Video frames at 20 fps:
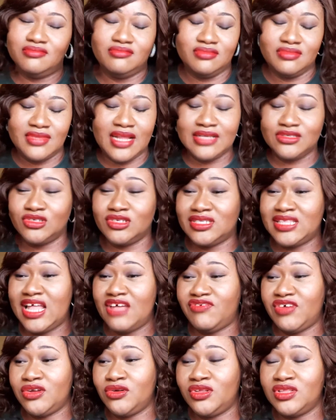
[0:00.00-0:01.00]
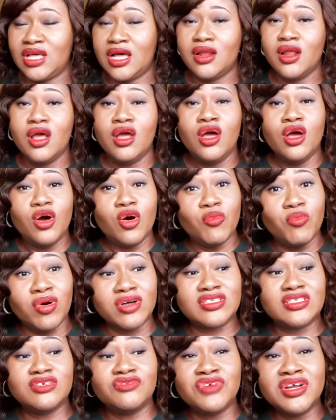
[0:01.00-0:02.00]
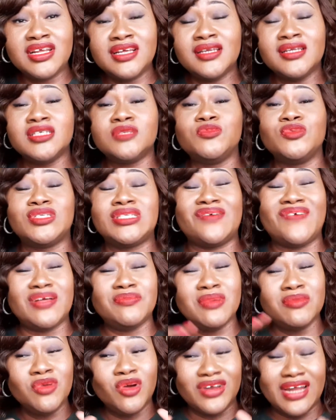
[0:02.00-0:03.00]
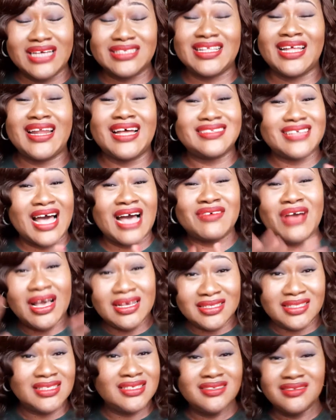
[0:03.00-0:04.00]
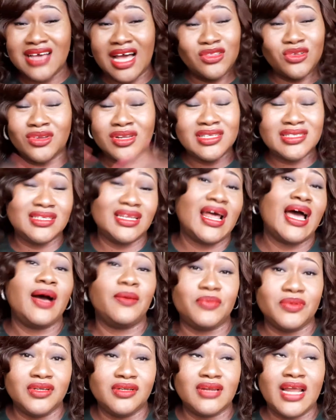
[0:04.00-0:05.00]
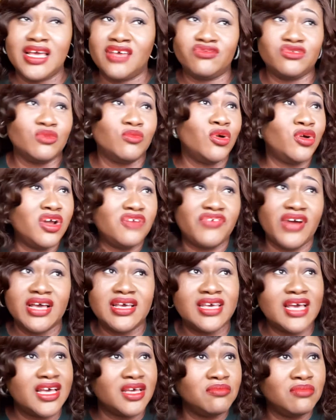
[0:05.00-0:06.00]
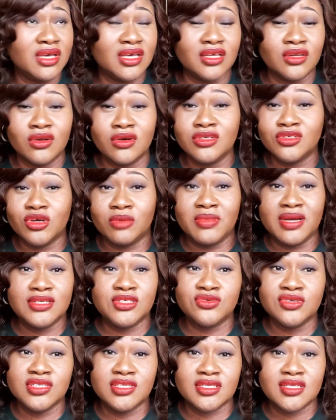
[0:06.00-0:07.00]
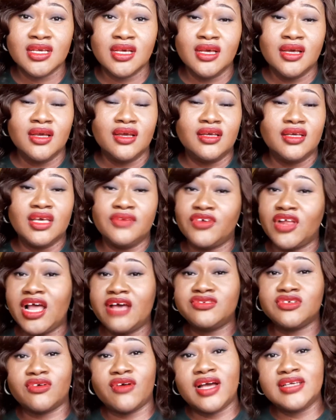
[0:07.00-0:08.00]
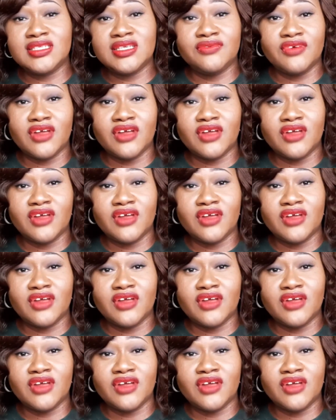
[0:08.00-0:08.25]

That's just life and all that. But reading these books has made me understand that I totally see that happening. Like, tomorrow, if I hear him making noise on my streets, give your life to Christ,